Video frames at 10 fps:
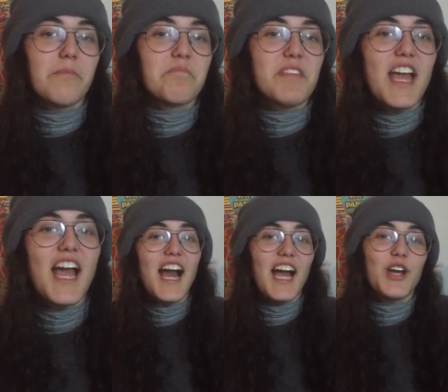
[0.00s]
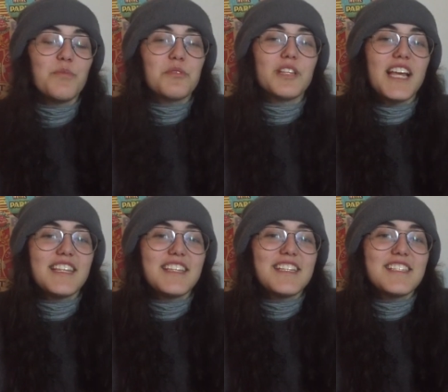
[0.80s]
yeah. I hope you
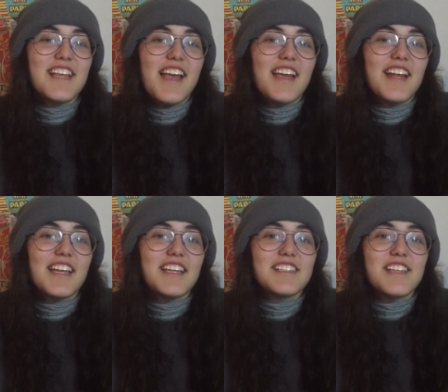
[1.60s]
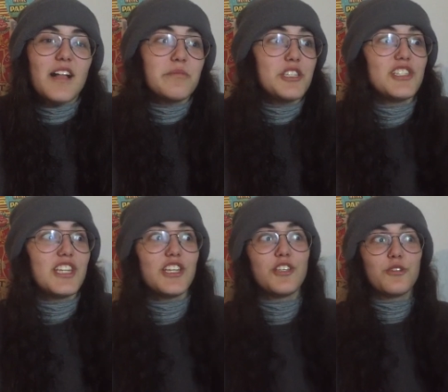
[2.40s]
like this and I guess I'll be
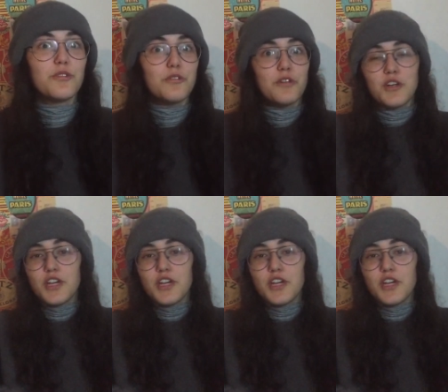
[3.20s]
seeing you